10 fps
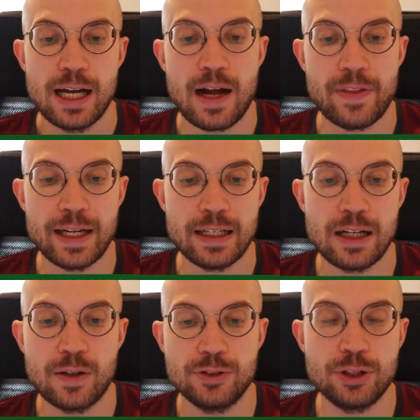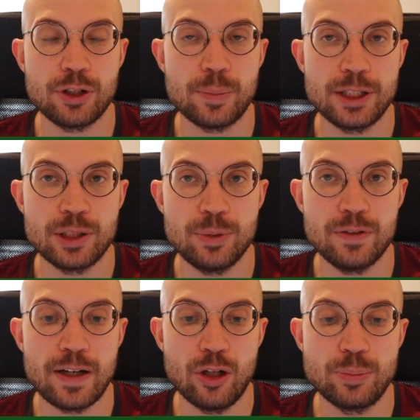And then after your bishop
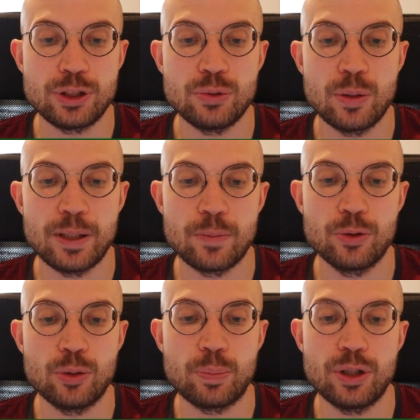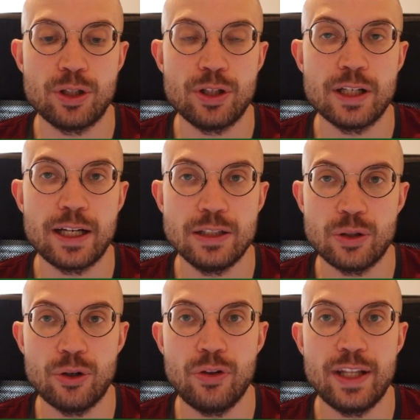develops, you will be able to put the knight
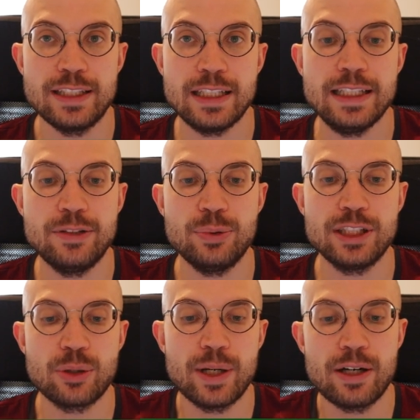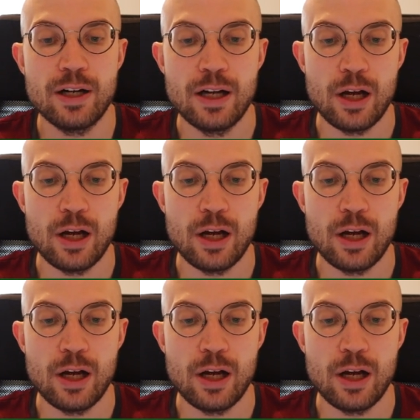on this e3 square,